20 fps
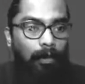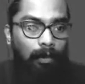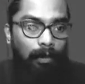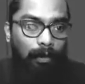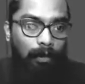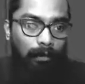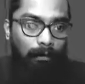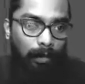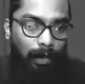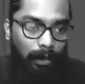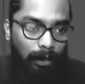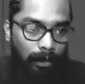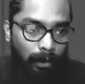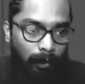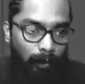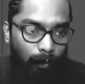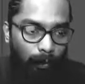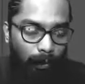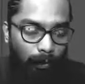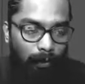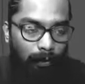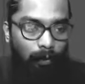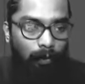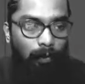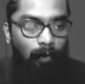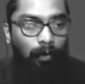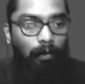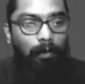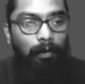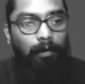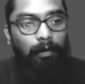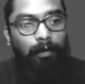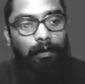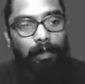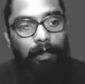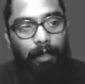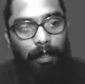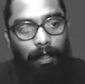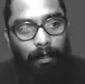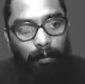the magic wand tool,
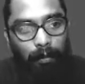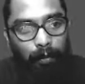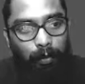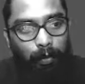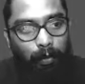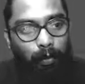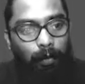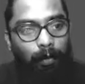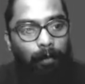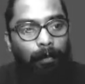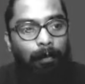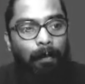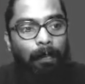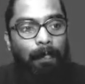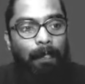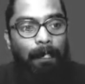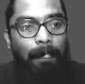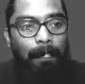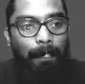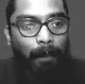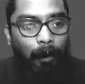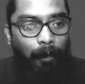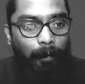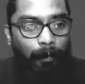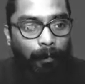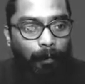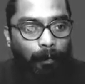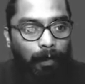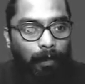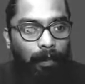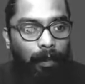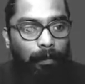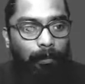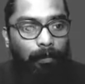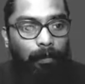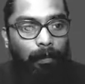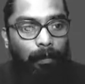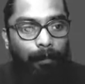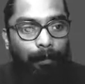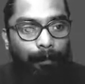the lasso tool. Now we will come
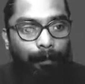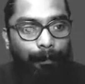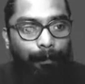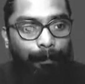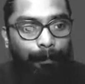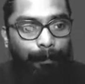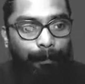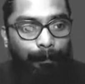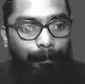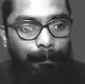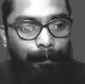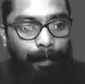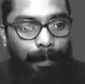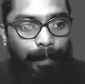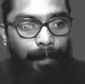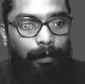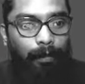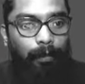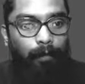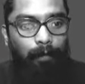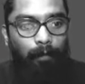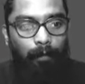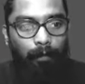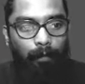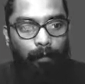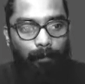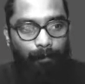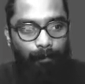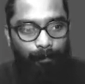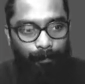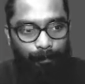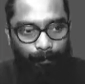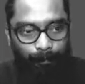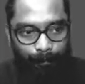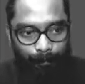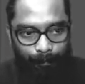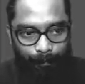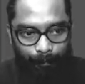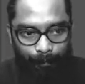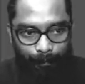to the paint tool.
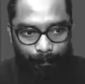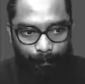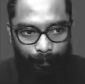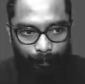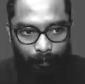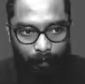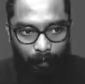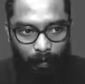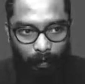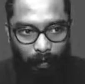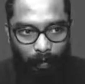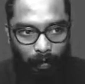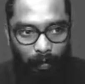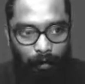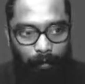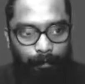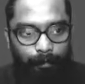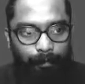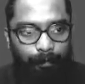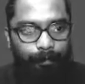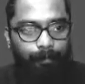Clear?